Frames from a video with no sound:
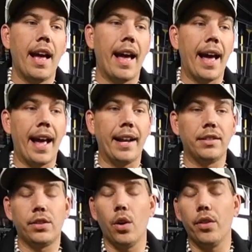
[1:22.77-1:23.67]
and
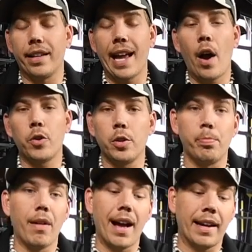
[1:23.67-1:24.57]
so the couch was
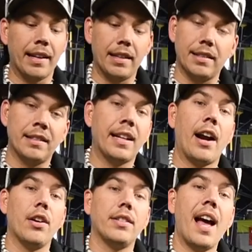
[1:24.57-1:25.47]
blocking it this
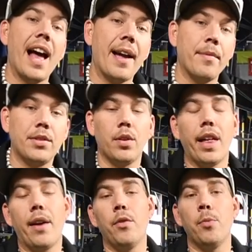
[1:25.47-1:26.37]
entire time, and so
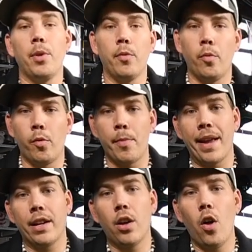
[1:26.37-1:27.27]
that room would
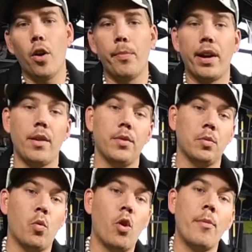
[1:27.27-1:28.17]
remain cold, but it was
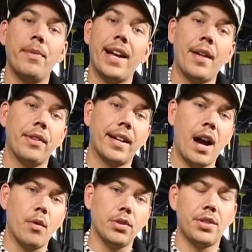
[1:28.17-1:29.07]
warm behind the
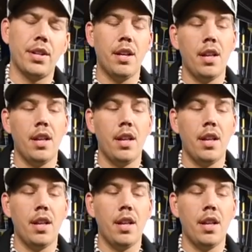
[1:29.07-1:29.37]
couch.